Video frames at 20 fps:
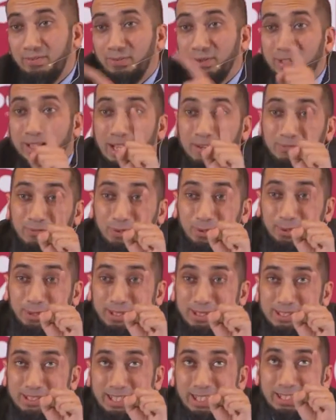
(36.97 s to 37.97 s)

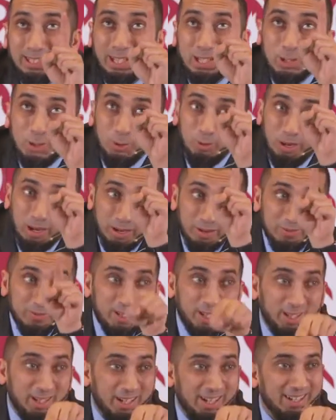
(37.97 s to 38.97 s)
Forgetfulness can get you out of
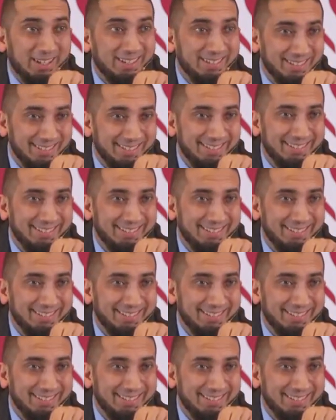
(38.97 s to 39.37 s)
Jannah,